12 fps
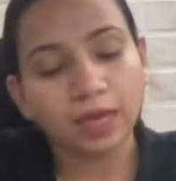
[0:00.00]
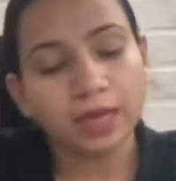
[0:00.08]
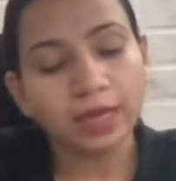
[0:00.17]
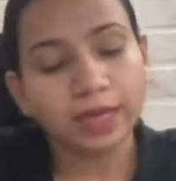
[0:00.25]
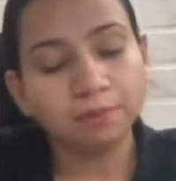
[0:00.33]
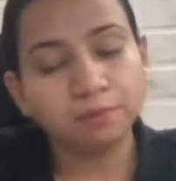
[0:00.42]

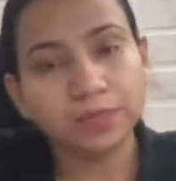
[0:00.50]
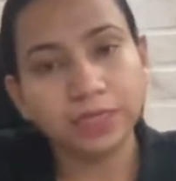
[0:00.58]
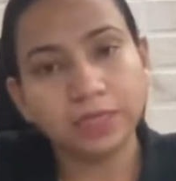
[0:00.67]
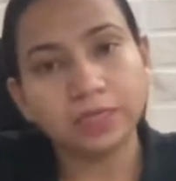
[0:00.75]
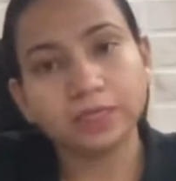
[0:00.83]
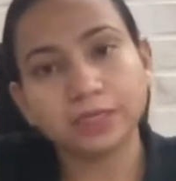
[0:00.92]

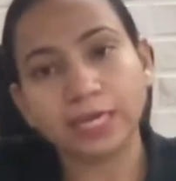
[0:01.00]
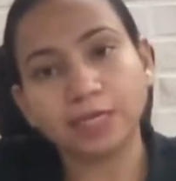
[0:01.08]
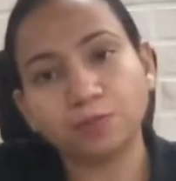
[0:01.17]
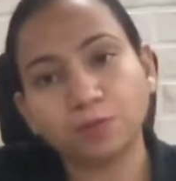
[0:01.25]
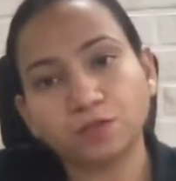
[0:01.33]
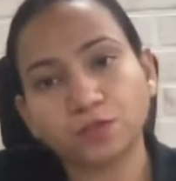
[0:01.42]
AB
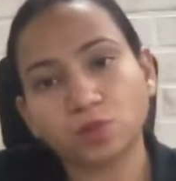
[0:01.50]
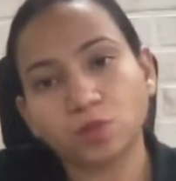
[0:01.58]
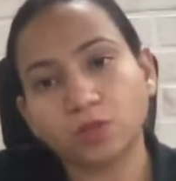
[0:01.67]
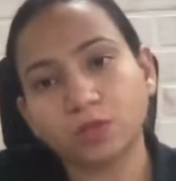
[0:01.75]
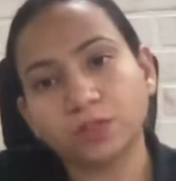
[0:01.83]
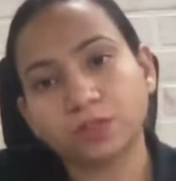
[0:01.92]
type of
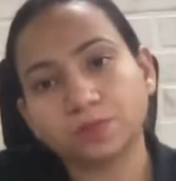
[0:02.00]
salt.